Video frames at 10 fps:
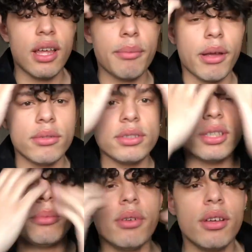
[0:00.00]

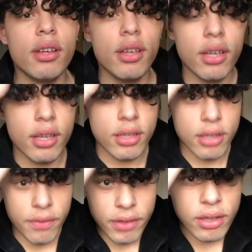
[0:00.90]
bouncy, but it's
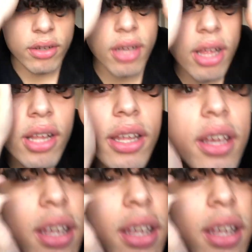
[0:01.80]
definitely a lot curlier.